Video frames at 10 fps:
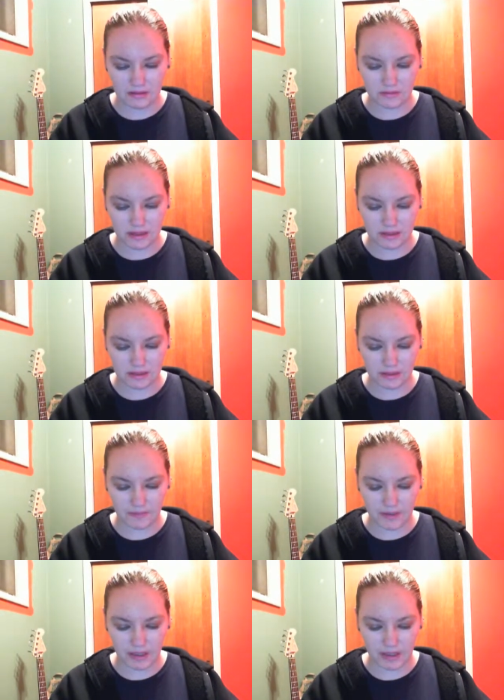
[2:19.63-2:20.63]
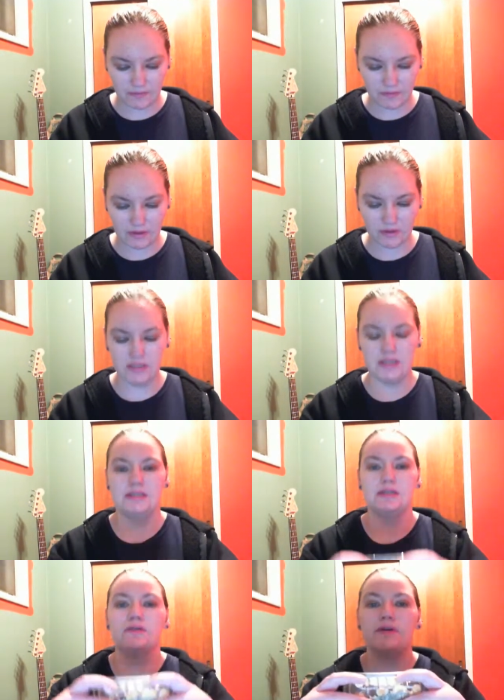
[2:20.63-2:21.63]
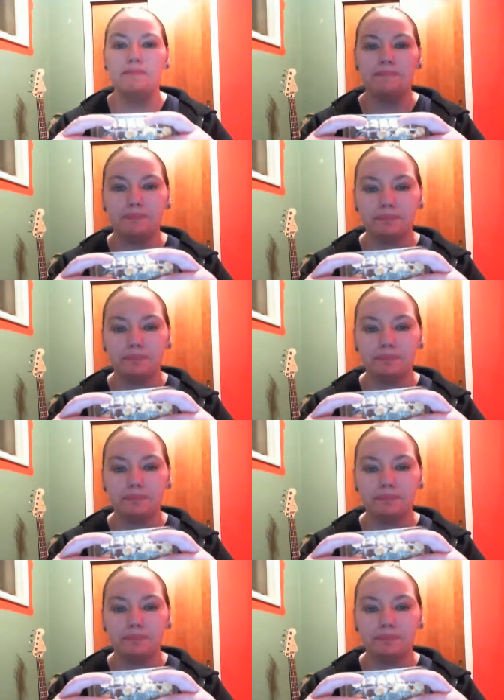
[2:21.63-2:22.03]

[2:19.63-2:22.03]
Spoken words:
So next up we have cookies and cream.